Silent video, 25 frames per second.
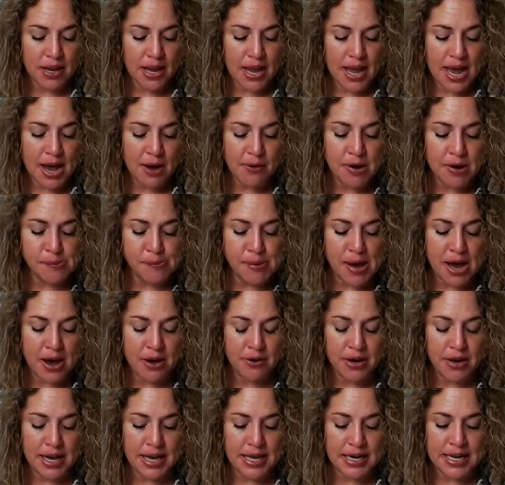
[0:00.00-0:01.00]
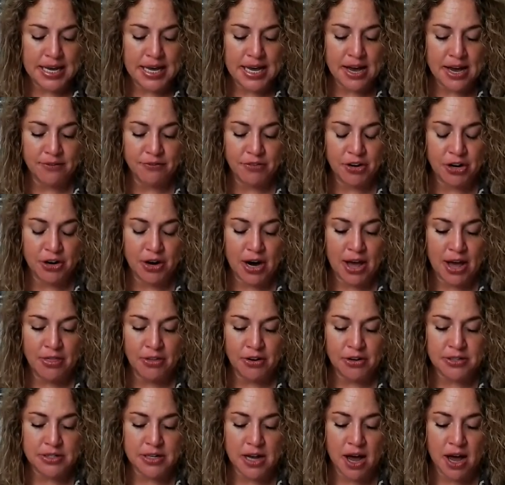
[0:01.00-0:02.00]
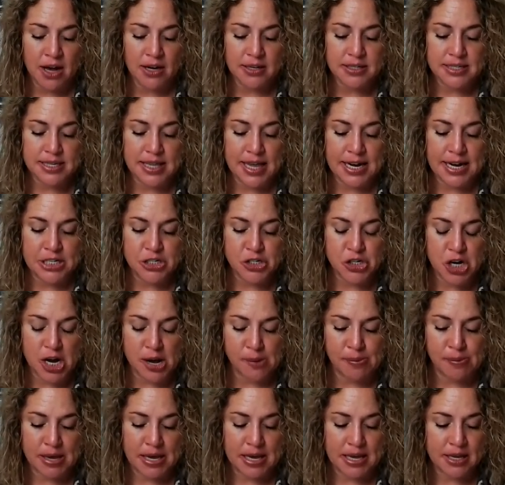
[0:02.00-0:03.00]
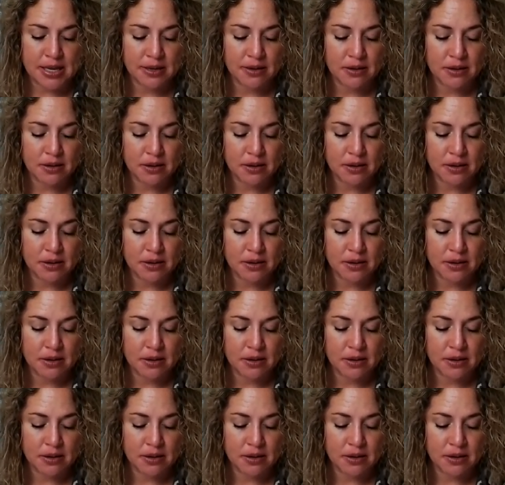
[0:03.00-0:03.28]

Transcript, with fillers: How about any of your other dogs like Chubby?